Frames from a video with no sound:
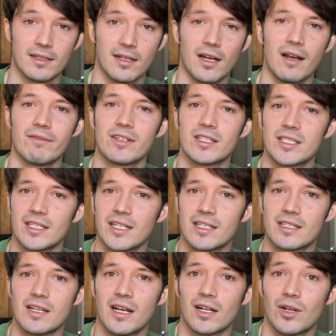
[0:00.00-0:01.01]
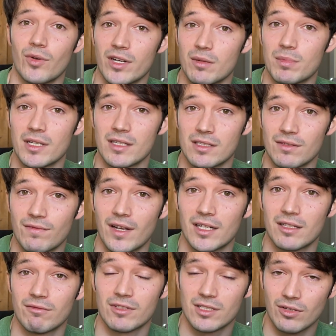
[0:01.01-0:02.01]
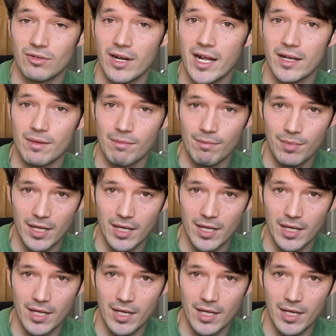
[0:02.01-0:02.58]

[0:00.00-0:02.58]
Obviously, it's not going to be as effective as Kratom,